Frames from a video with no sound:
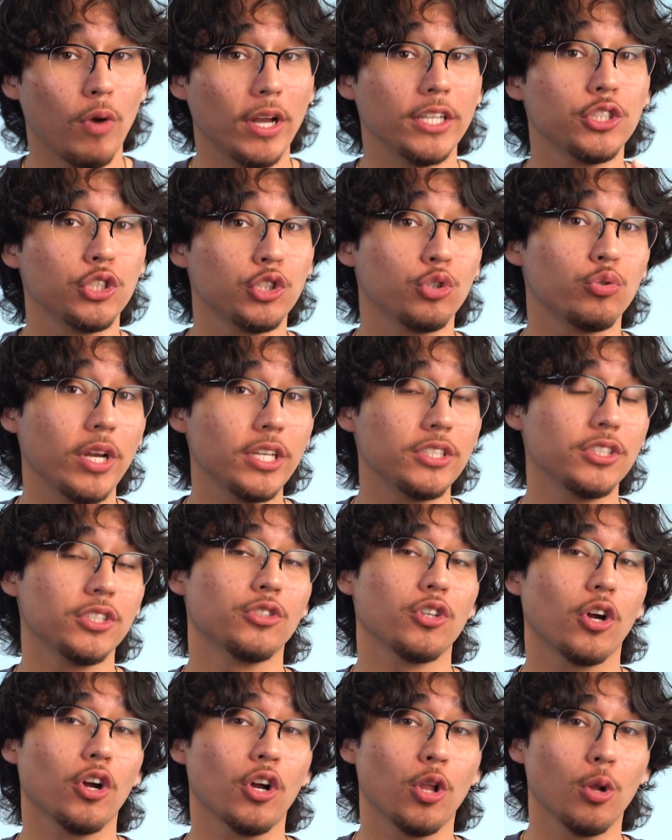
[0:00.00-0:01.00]

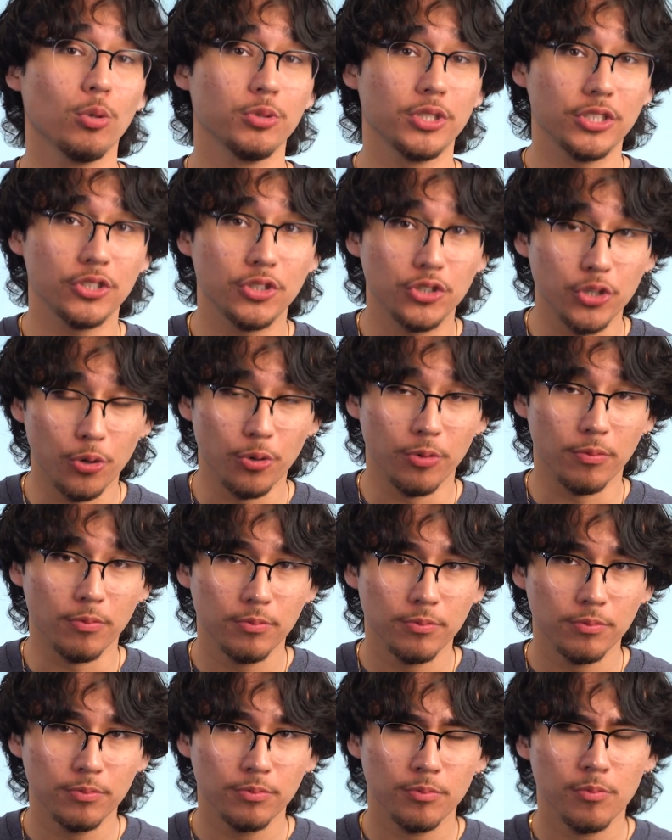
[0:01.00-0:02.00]
registrations are closing soon.
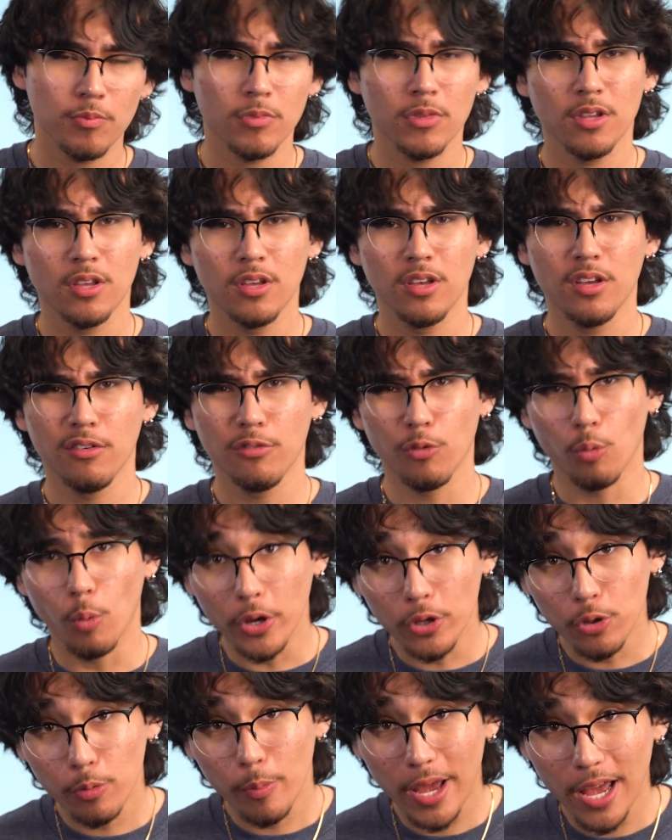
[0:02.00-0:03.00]
For
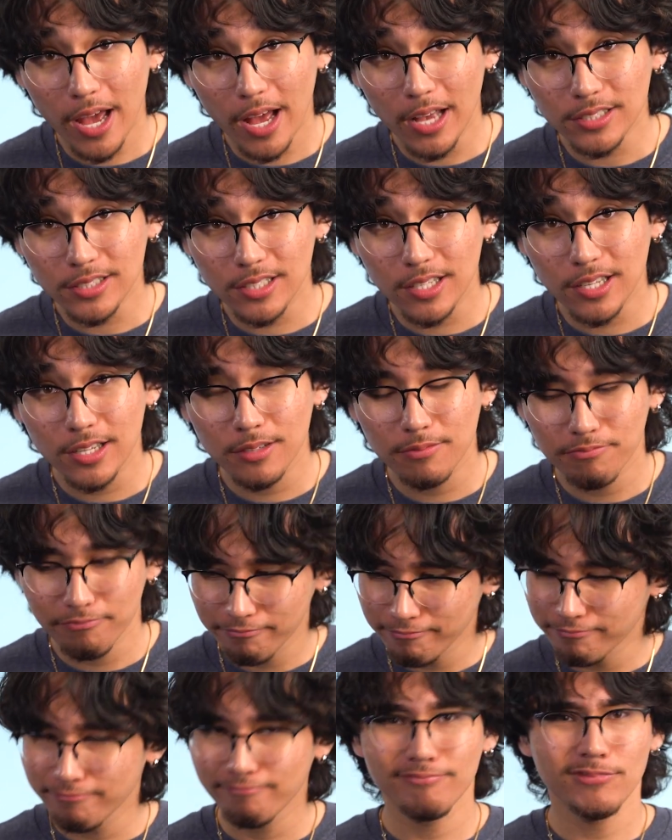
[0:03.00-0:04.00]
what, you may ask?
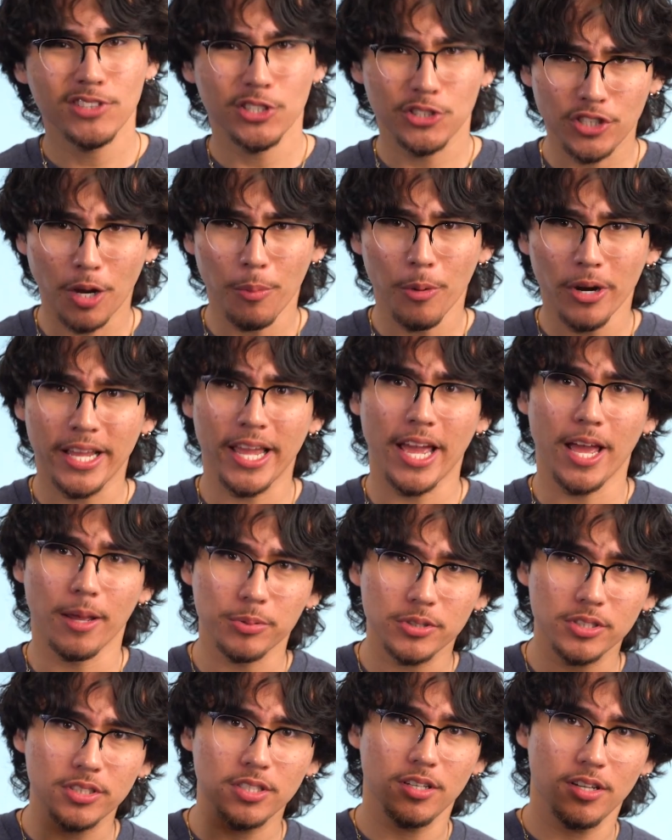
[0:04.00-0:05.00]
Summer
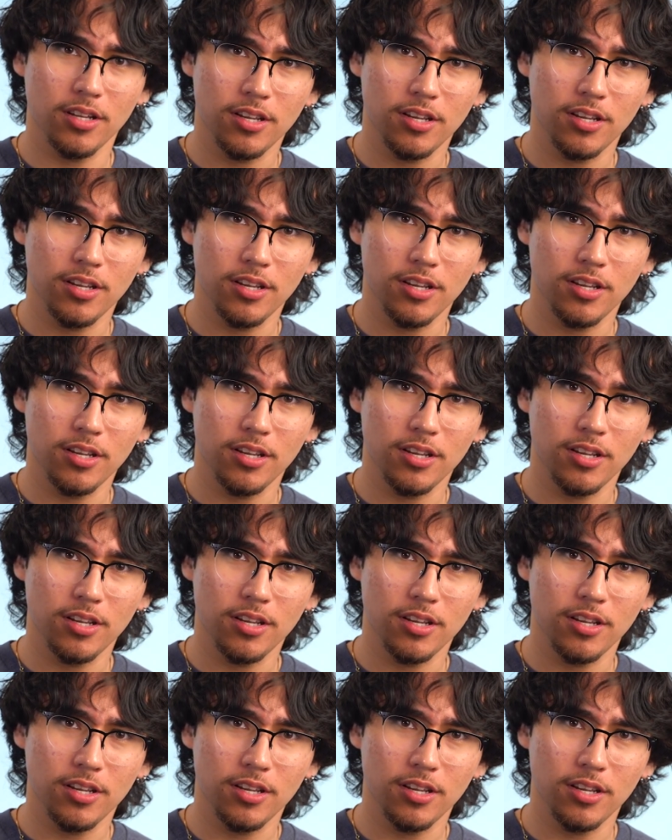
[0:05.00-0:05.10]
camps.